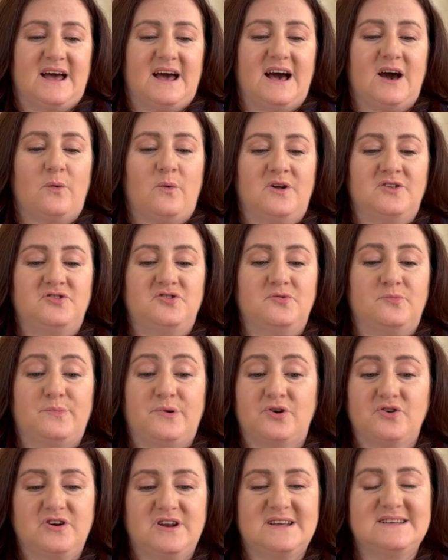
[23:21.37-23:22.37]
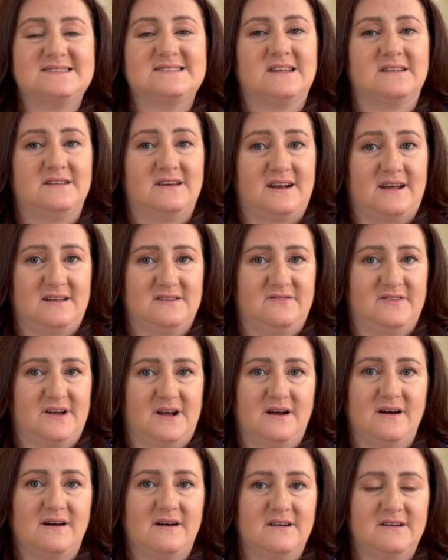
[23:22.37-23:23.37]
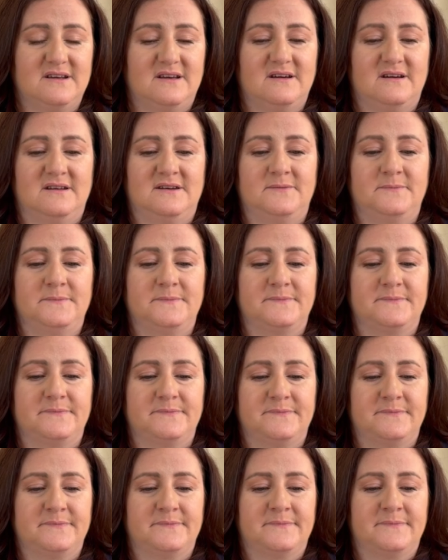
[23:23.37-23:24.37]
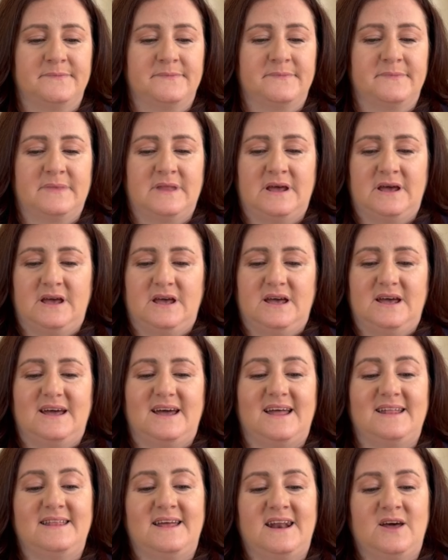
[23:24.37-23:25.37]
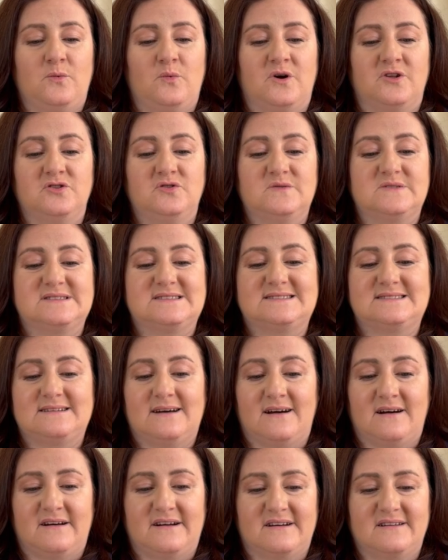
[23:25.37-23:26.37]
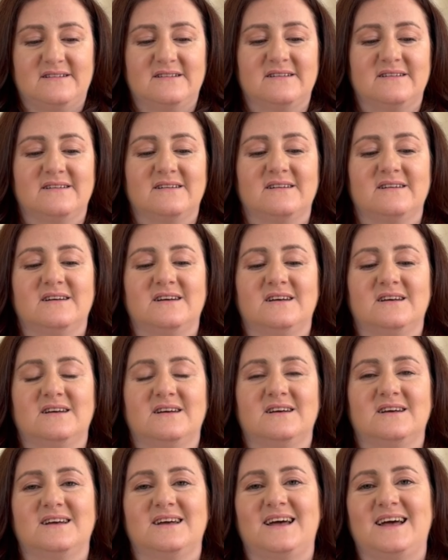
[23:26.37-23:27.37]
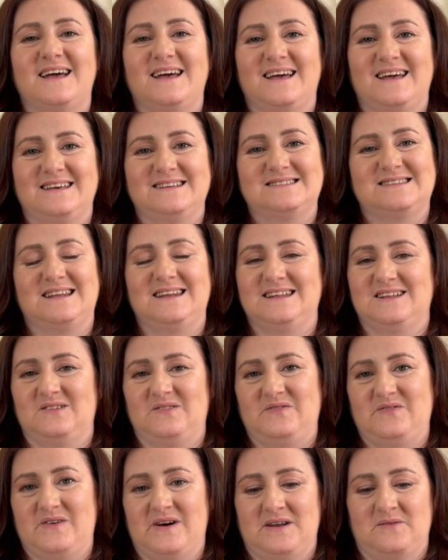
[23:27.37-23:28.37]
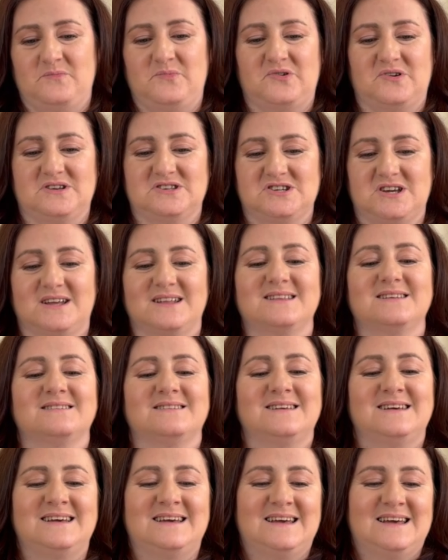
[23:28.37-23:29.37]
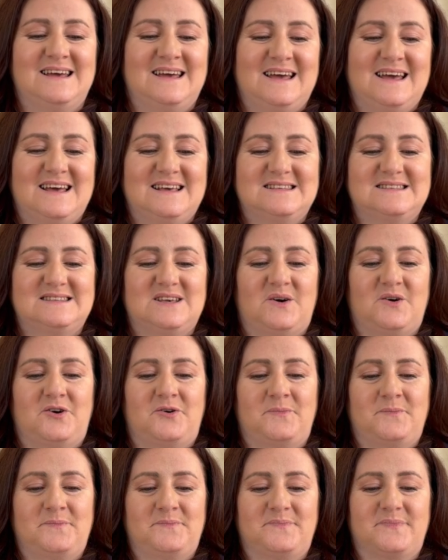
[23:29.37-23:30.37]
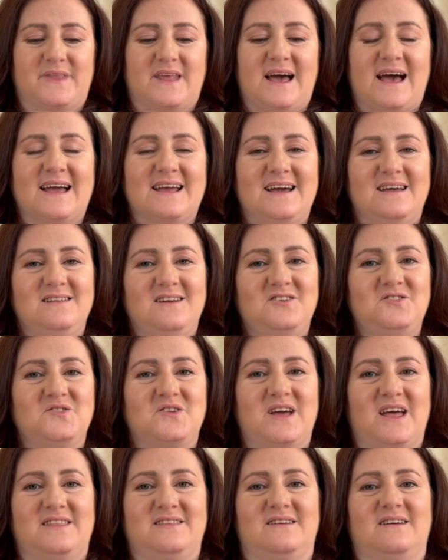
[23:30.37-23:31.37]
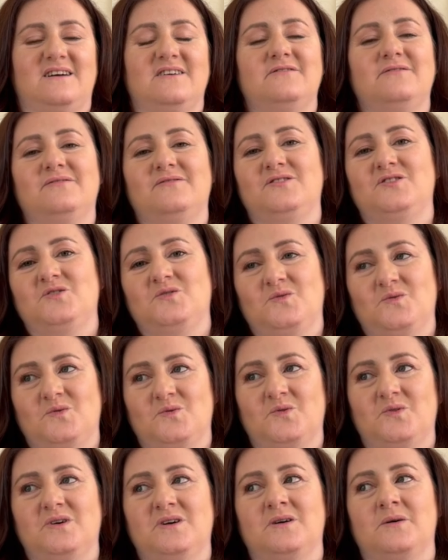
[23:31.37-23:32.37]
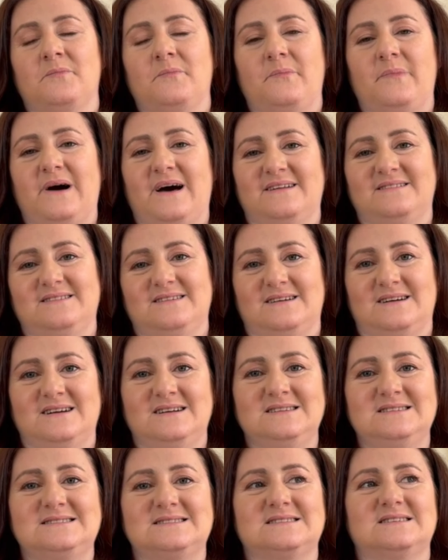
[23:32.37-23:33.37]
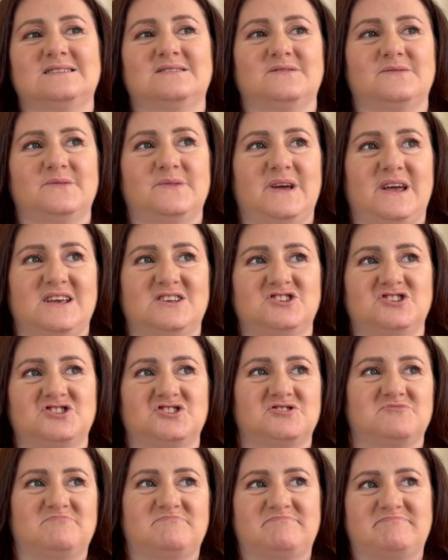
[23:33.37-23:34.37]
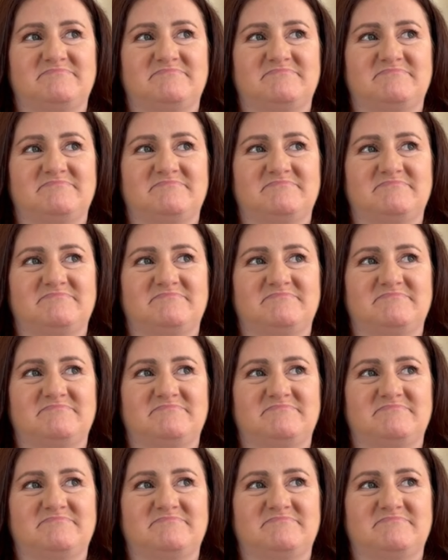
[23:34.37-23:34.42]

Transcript: I want to progress on the Radven cardigan. And then I want to start is a little fun project. So I gathered together a few patterns, which